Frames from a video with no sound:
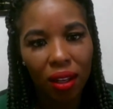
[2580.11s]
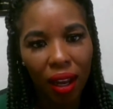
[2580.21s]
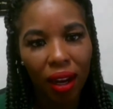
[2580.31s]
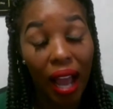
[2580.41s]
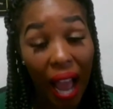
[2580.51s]

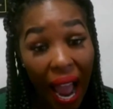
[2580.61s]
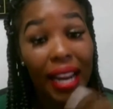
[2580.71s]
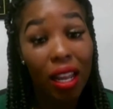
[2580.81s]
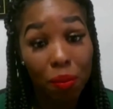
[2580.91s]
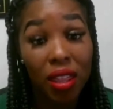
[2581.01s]
Like
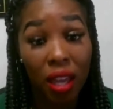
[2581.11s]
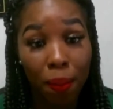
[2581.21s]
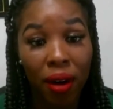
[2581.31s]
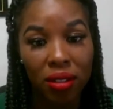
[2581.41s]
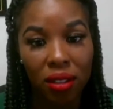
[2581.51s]
I can be
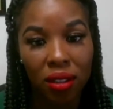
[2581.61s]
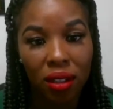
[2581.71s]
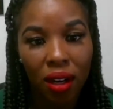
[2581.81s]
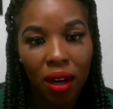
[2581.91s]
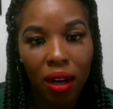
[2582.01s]
that person.
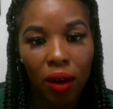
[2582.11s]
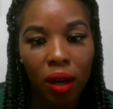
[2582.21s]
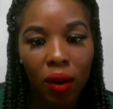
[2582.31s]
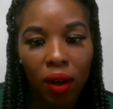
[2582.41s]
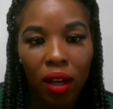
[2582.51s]
Yep. You
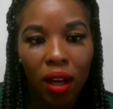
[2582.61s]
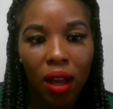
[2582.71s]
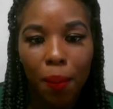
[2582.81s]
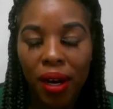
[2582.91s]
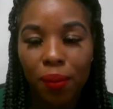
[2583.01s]
know?
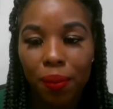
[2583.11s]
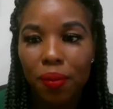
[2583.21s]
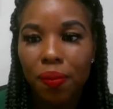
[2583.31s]
But why,